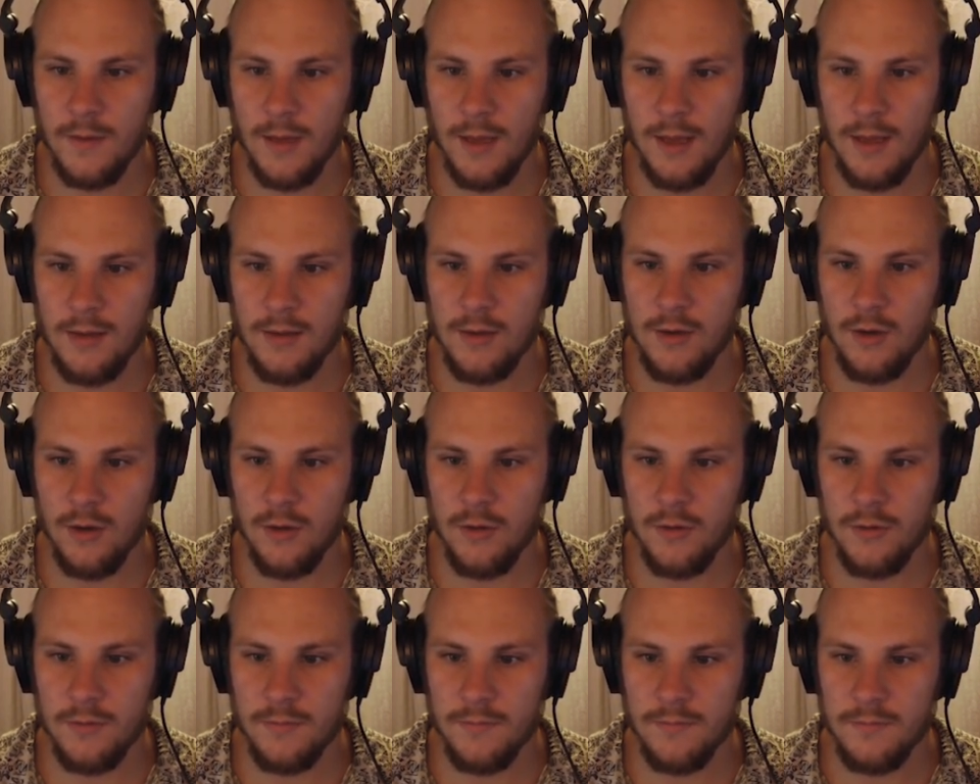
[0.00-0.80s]
And the
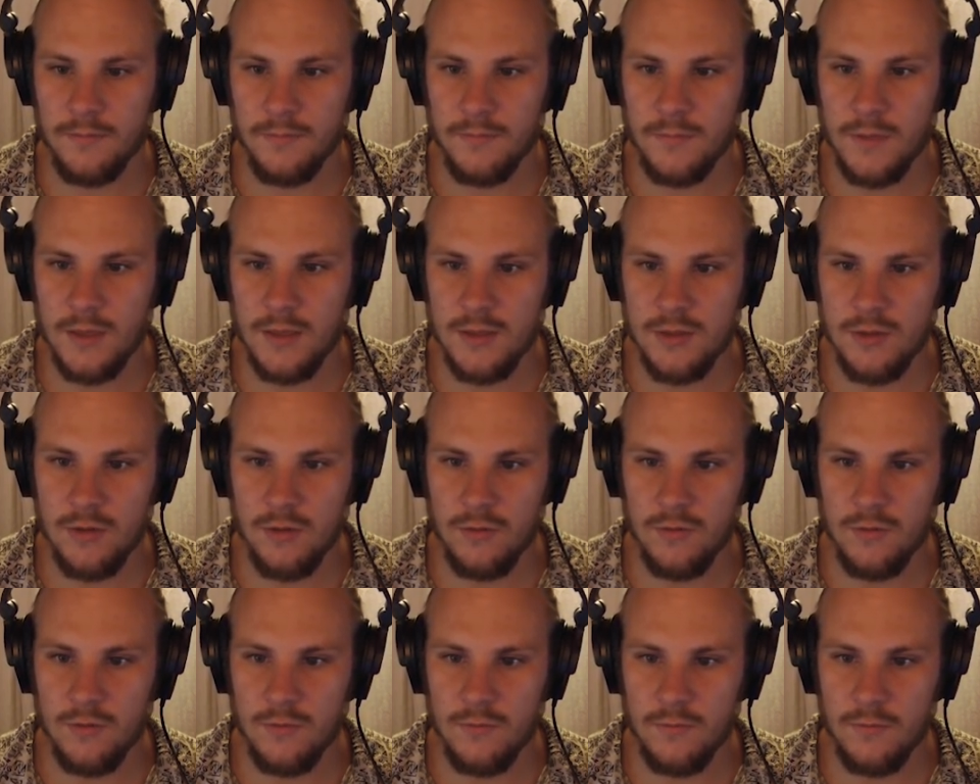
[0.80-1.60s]
other is
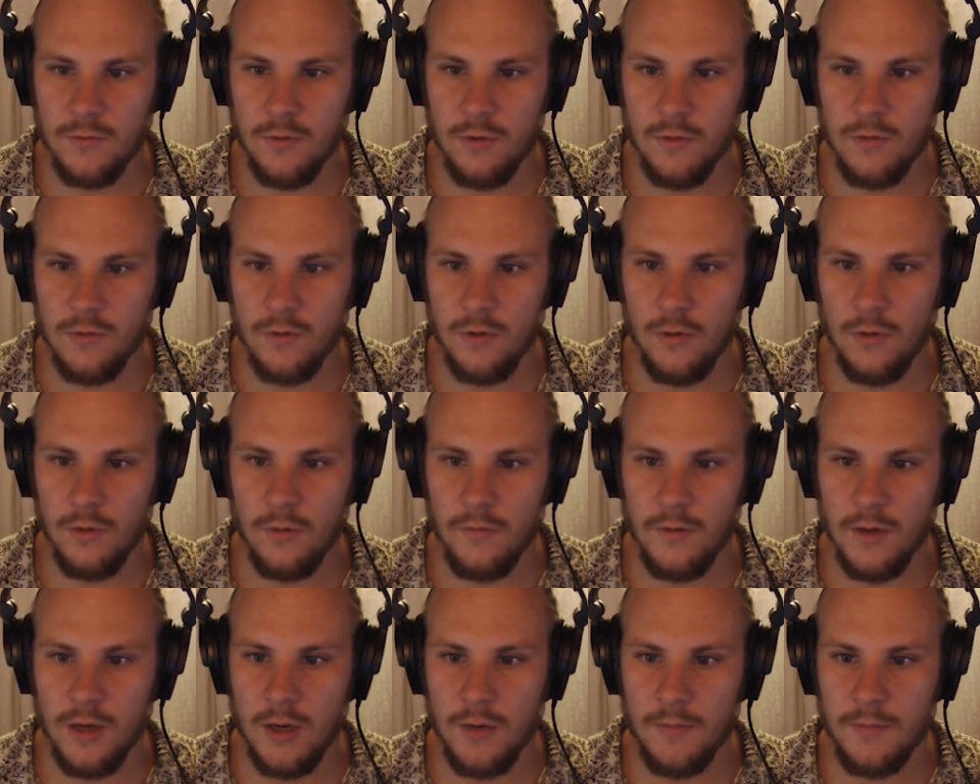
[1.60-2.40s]
going to go all
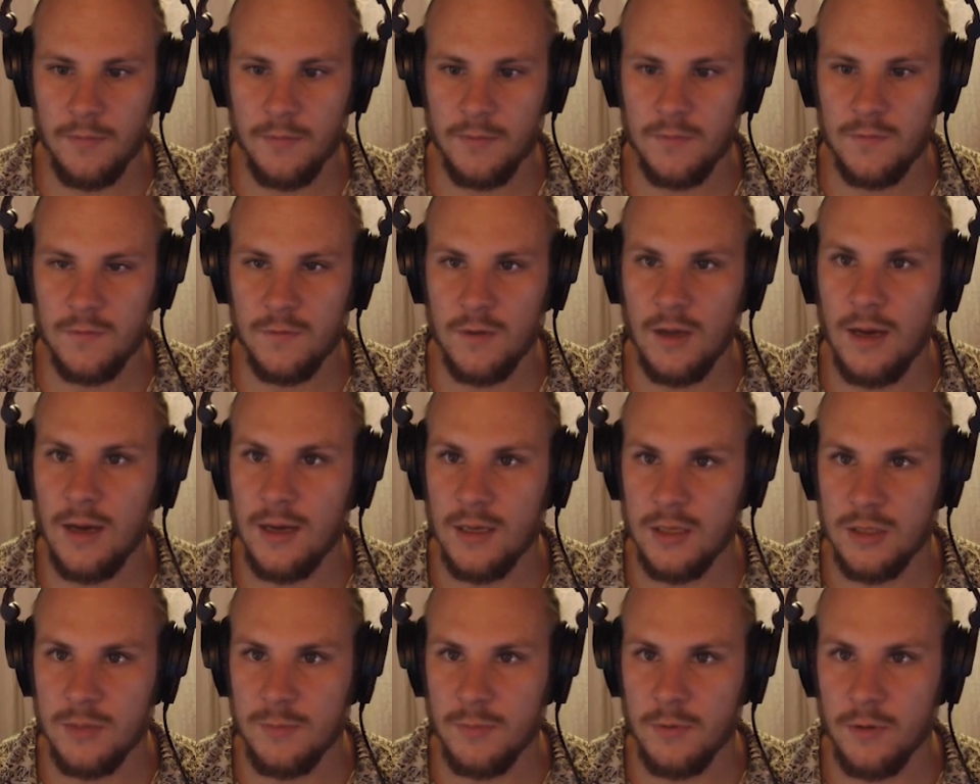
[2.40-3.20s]
the way up to the
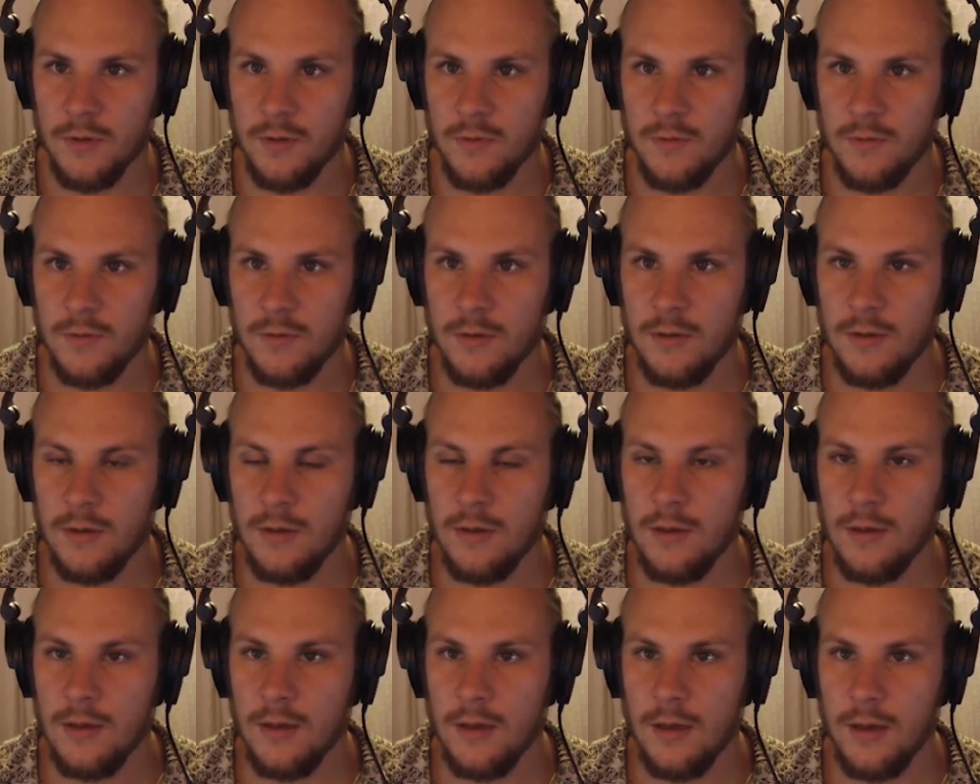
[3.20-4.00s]
highest point
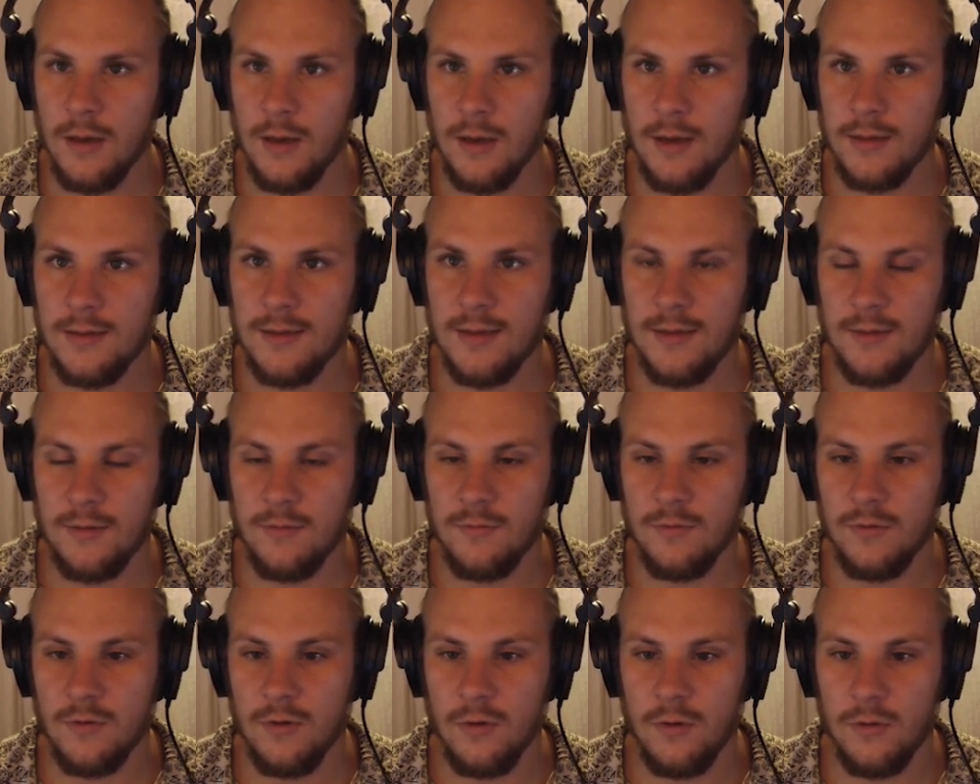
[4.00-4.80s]
that
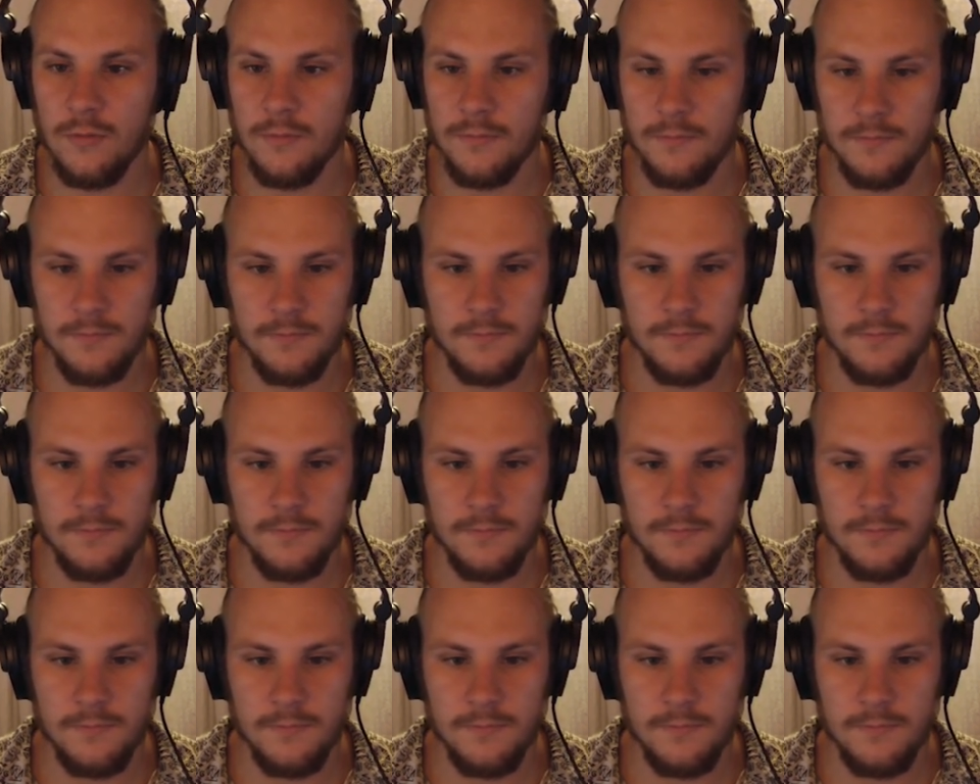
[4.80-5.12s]
it will go.